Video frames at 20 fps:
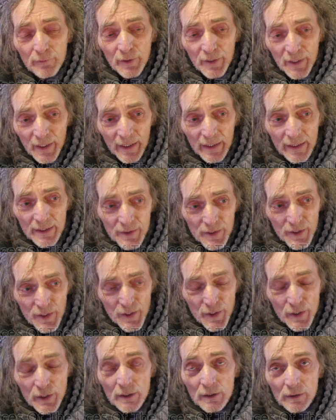Every day it's a
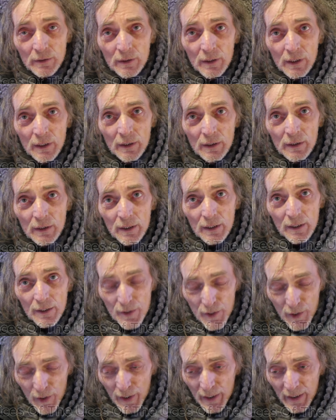struggle.
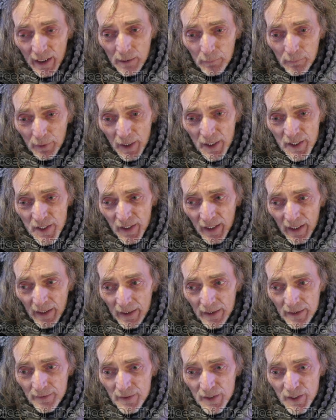Trying to money
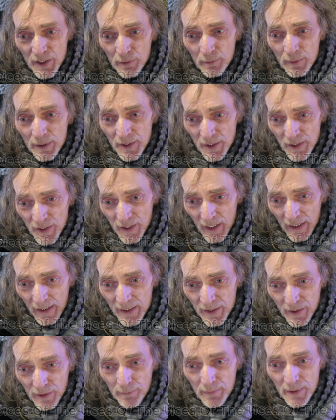together for somewhere to stay,
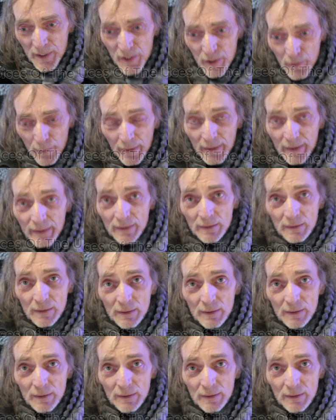something to eat.